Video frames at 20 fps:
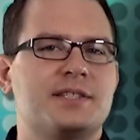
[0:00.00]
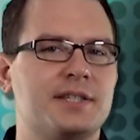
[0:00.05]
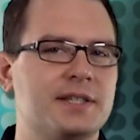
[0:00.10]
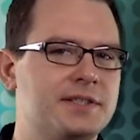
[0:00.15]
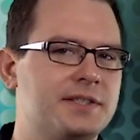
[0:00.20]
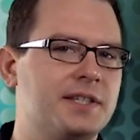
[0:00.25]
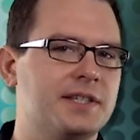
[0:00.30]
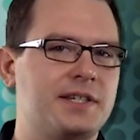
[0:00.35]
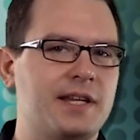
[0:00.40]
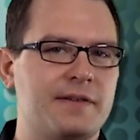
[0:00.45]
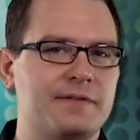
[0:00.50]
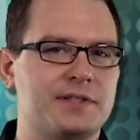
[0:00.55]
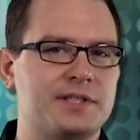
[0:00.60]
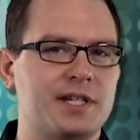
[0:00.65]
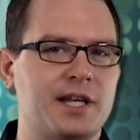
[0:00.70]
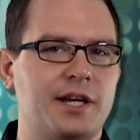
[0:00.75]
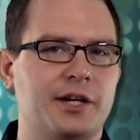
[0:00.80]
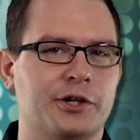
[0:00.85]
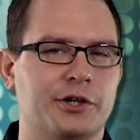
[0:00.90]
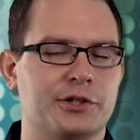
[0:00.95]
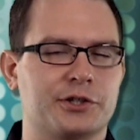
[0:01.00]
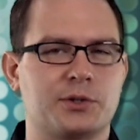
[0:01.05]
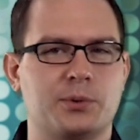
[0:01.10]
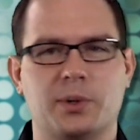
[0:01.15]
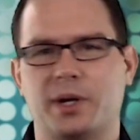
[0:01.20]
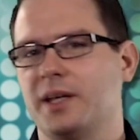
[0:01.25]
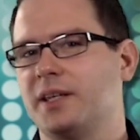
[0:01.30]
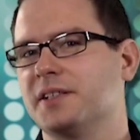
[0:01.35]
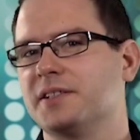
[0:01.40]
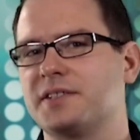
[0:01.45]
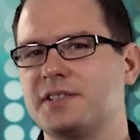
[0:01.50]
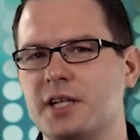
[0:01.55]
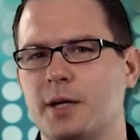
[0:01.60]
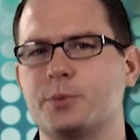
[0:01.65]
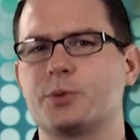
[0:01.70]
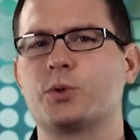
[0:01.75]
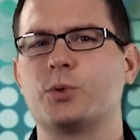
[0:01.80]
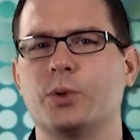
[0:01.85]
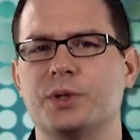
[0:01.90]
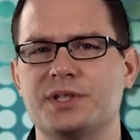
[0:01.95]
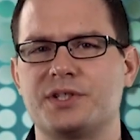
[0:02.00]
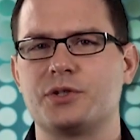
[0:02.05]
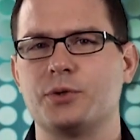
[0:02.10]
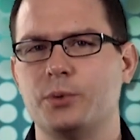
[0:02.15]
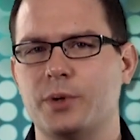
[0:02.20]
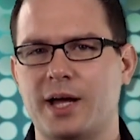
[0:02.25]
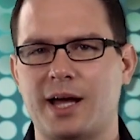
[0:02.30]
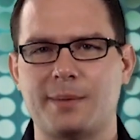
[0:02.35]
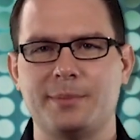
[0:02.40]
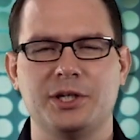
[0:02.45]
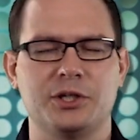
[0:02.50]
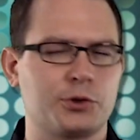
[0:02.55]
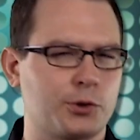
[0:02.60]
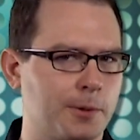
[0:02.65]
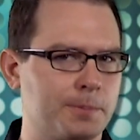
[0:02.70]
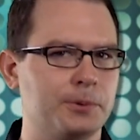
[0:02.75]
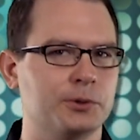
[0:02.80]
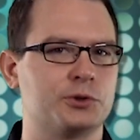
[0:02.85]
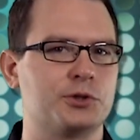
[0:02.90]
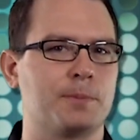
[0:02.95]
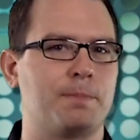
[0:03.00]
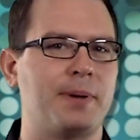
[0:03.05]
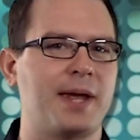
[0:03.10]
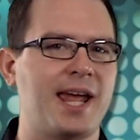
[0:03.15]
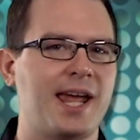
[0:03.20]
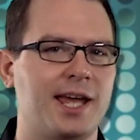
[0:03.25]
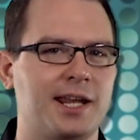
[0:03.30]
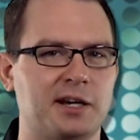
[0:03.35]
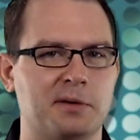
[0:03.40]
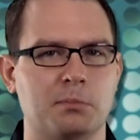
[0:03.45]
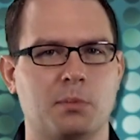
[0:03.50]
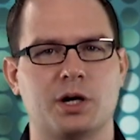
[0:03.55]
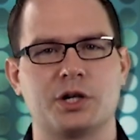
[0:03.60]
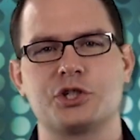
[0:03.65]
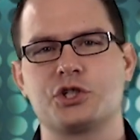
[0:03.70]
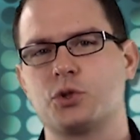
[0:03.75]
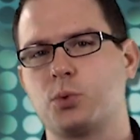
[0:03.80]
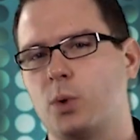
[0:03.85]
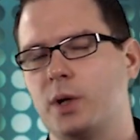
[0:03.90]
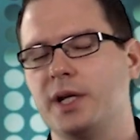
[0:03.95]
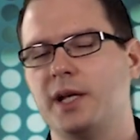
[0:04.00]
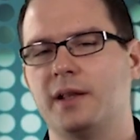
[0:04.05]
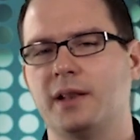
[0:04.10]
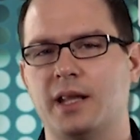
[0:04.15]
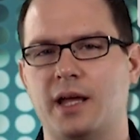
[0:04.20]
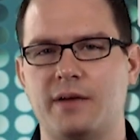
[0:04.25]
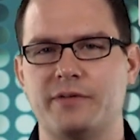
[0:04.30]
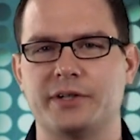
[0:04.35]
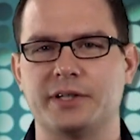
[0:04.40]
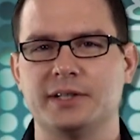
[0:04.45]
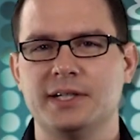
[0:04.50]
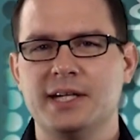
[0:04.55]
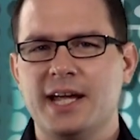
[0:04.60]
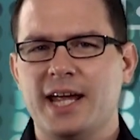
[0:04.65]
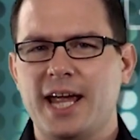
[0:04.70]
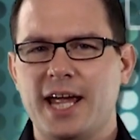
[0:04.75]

Since the devastating earthquake and subsequent tsunami crippled Japan in March 2011,